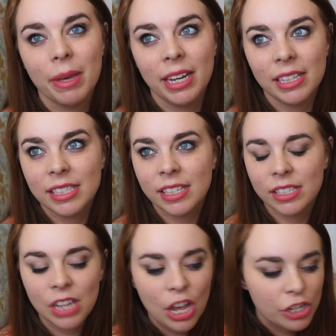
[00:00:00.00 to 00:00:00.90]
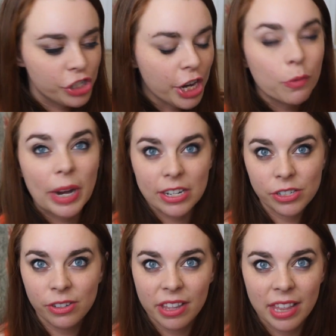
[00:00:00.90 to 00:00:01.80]
and it's this
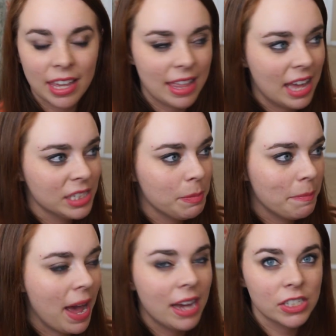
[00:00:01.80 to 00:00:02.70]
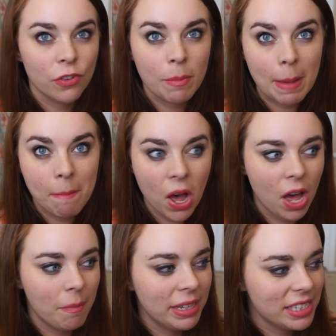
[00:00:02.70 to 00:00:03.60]
generational thing that has been passed from my
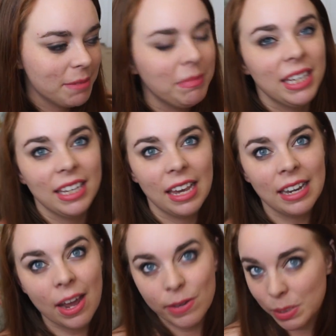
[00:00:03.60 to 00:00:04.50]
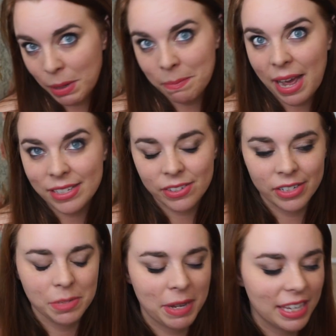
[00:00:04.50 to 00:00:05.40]
mom to me and now is being passed on
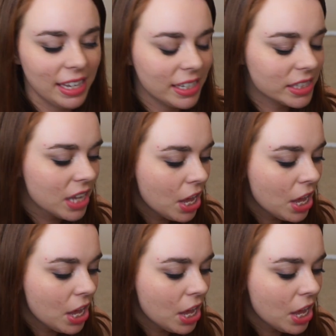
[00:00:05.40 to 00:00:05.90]
to my kids.